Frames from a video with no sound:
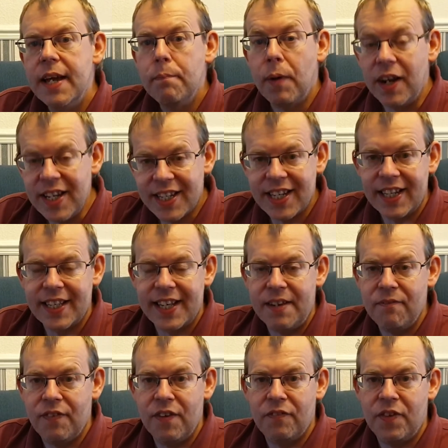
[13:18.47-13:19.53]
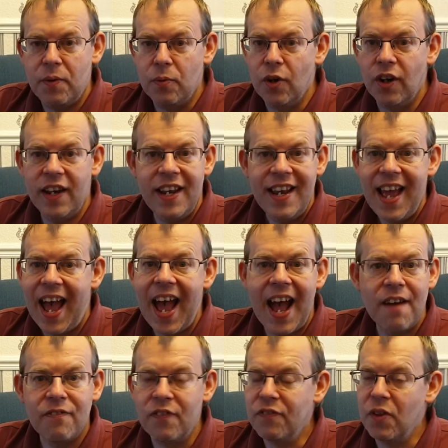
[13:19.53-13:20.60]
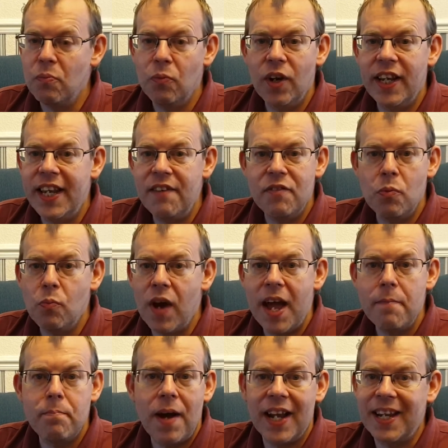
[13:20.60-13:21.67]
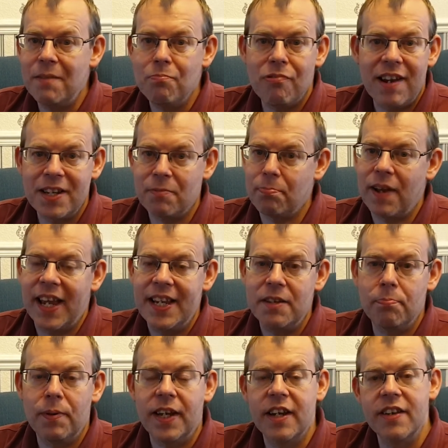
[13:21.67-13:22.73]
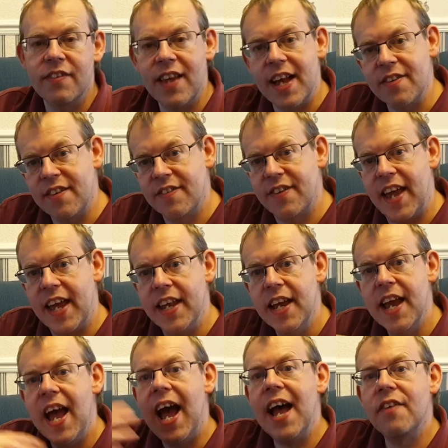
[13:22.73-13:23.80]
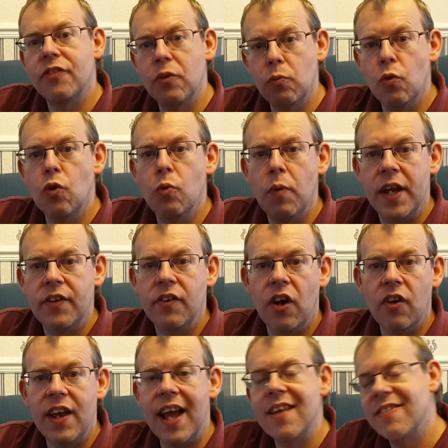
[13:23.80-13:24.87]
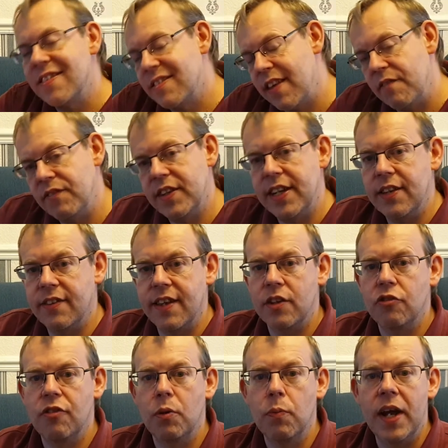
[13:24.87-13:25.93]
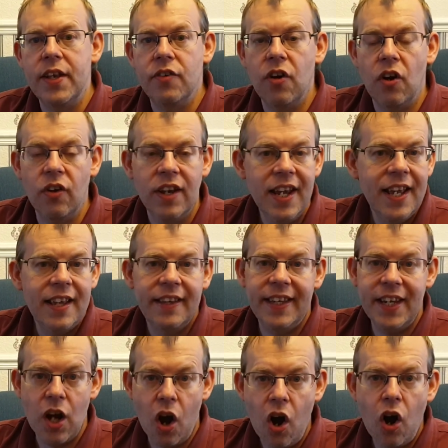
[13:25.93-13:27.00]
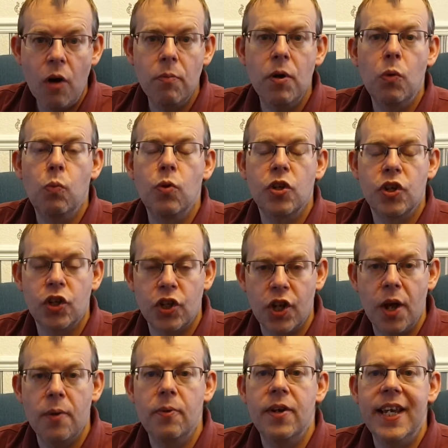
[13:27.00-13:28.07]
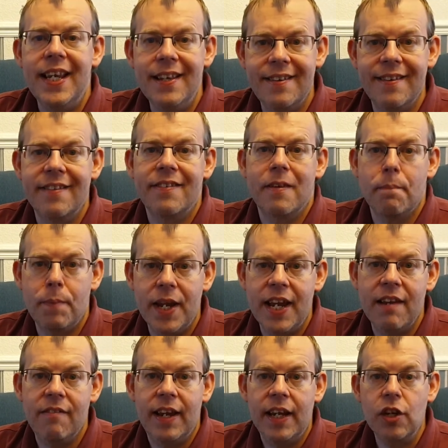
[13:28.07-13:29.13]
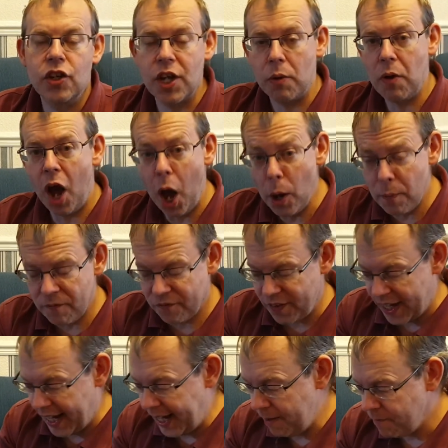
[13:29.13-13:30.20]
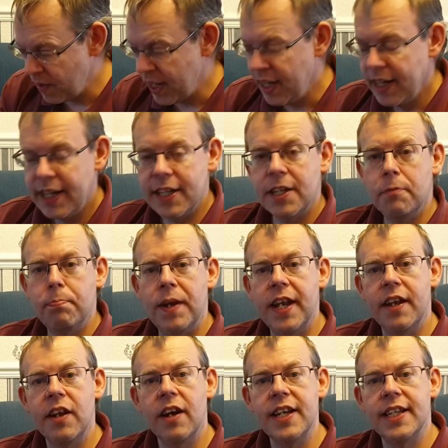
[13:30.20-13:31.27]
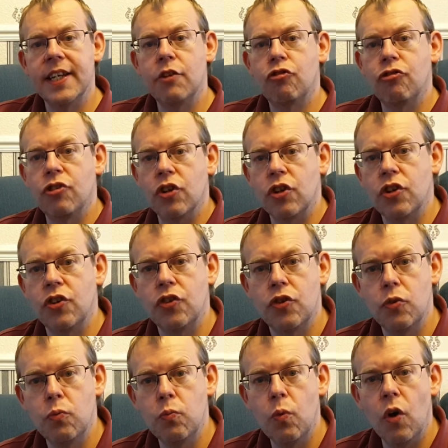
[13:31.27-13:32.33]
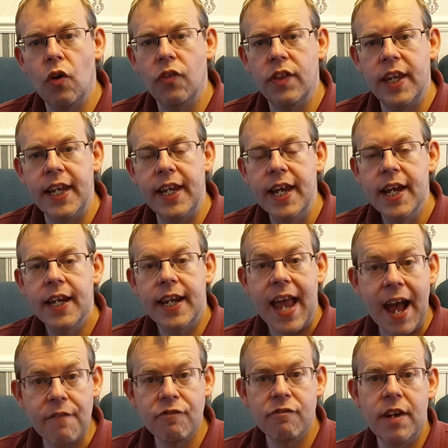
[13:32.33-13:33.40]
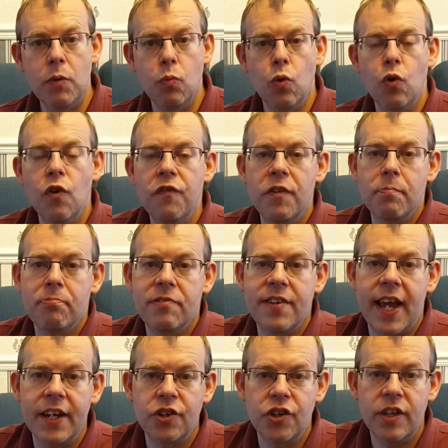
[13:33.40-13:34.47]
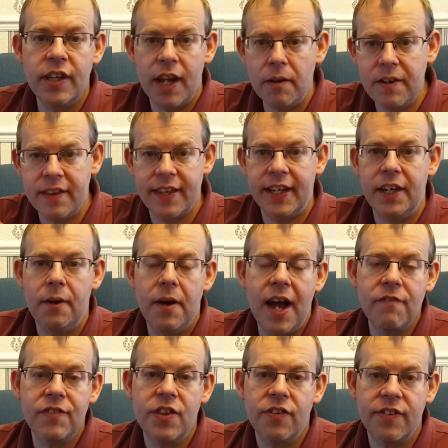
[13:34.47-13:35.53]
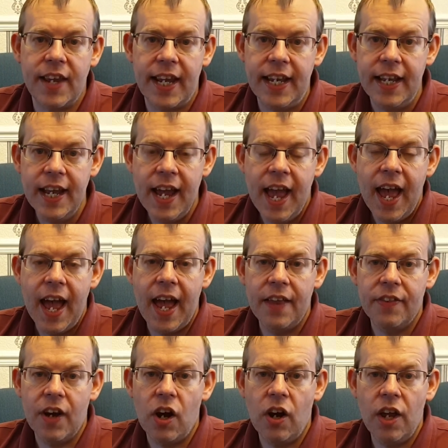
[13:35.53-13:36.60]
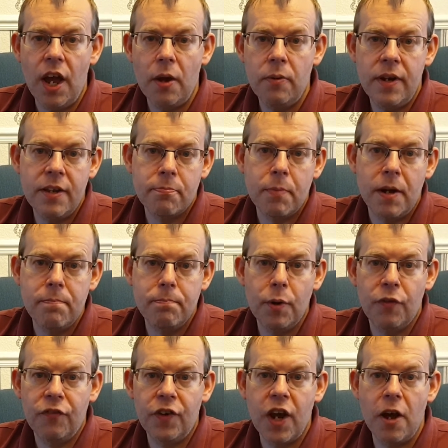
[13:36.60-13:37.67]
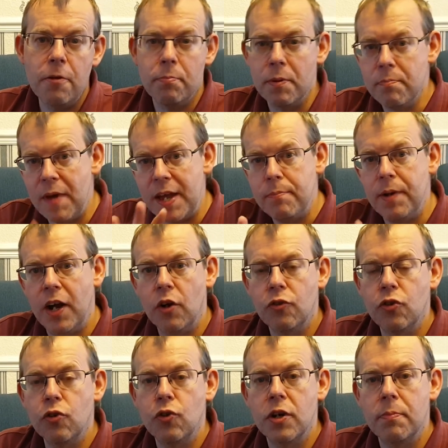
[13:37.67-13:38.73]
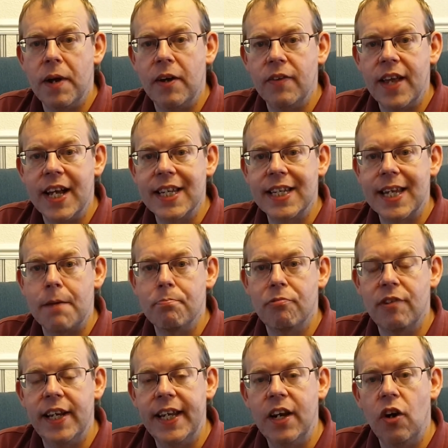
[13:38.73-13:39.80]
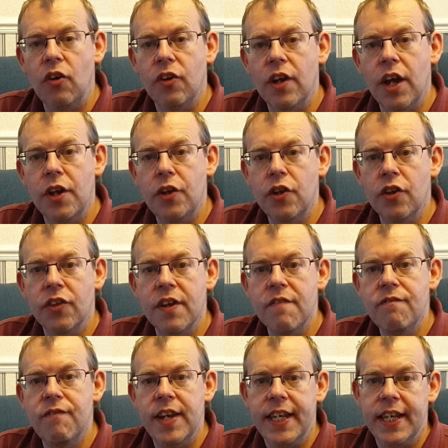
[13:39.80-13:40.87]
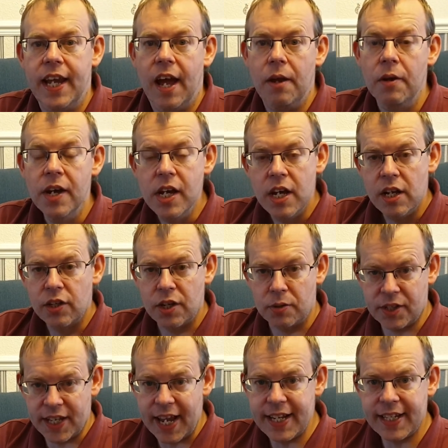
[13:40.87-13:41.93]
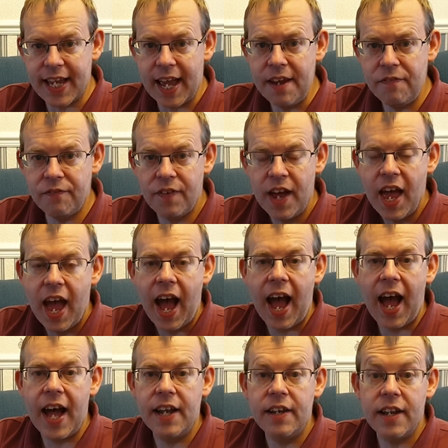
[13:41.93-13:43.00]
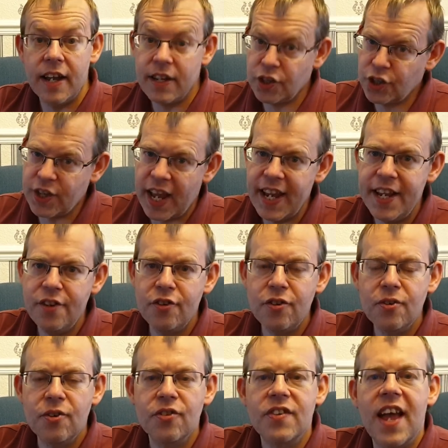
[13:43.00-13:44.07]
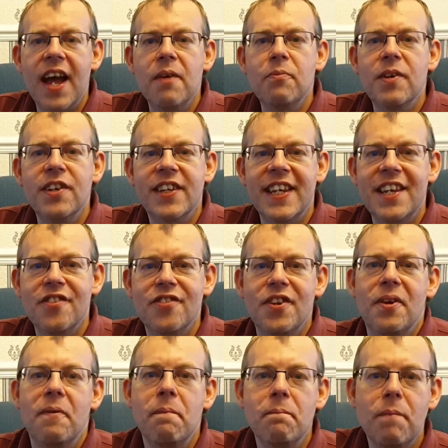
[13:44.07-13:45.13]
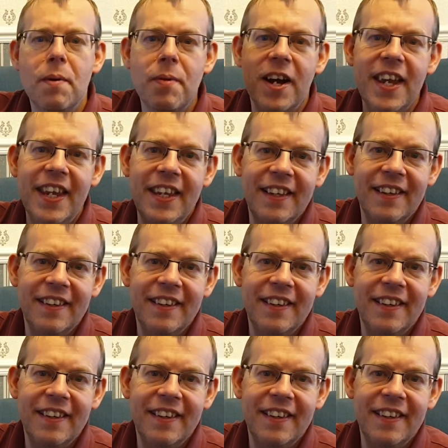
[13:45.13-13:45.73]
by 1651, half of them weren't even wear backing breastplates, because as I said, as the war went on, as the 17th century went on, the armour was slowly disappearing. So hopefully this has been a nice introduction to what the cavalry wore for protection. The only thing you haven't seen that I own is my buff coat, but maybe I'll talk about that separately on another video. So stay safe and stay indoors, and we'll see you soon. Bye bye.